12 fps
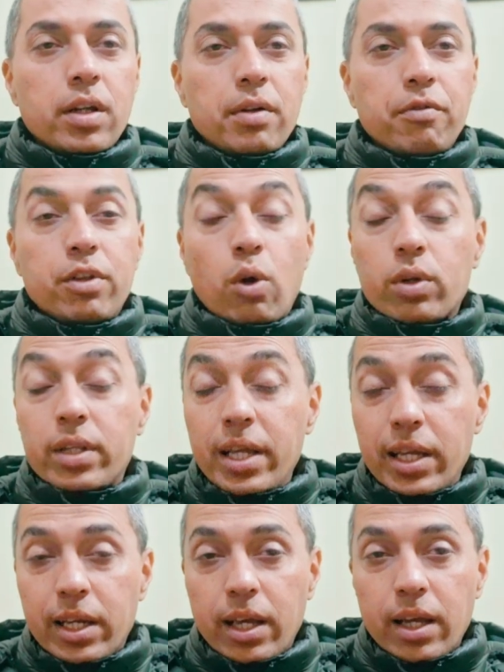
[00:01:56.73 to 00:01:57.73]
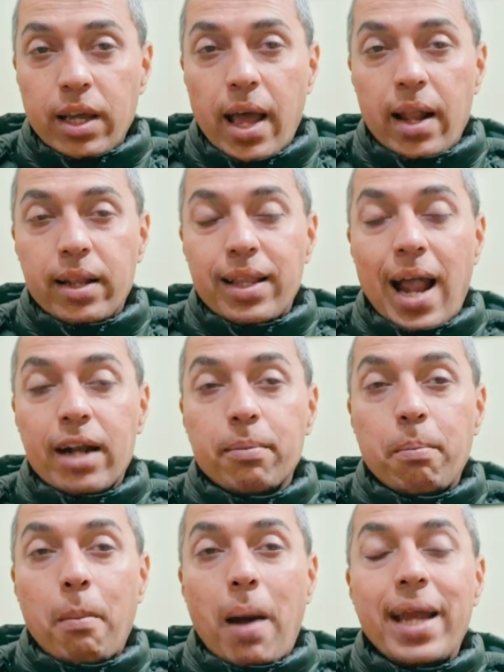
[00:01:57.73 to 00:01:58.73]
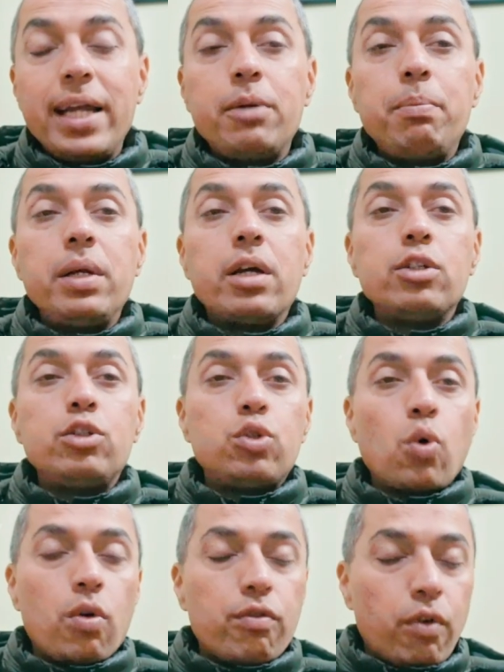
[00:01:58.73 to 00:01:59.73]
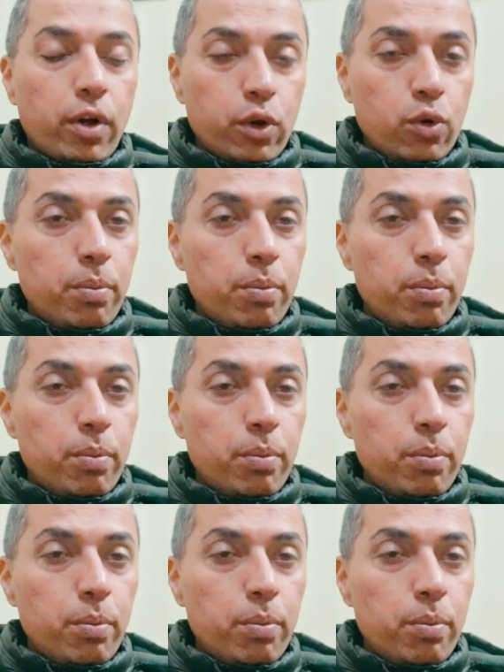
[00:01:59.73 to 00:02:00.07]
without thinking, and that might be a joke for you,